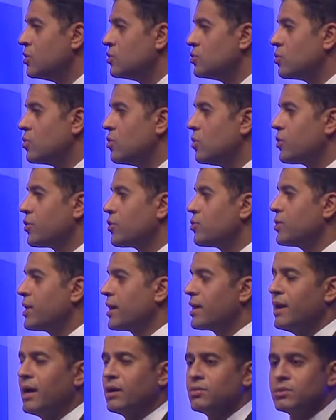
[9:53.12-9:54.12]
to go through the
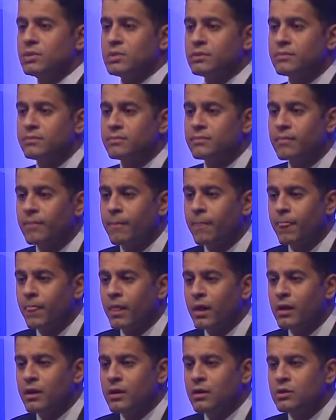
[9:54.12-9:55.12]
cloud.
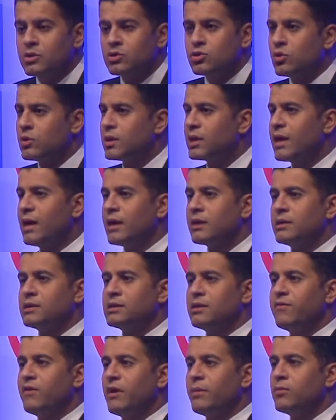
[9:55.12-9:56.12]
So
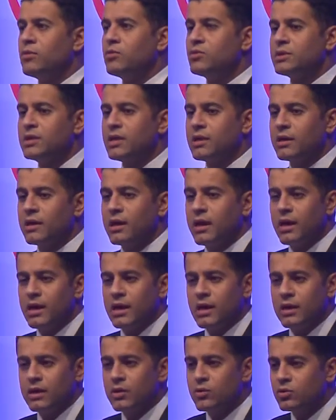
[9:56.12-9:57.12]
regardless if I'm using
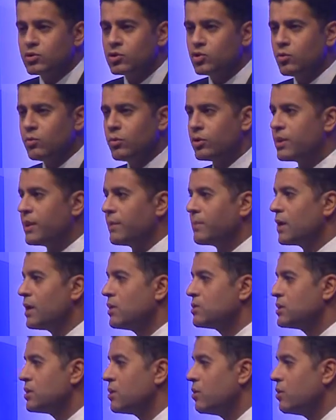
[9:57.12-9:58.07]
YouTube on the browser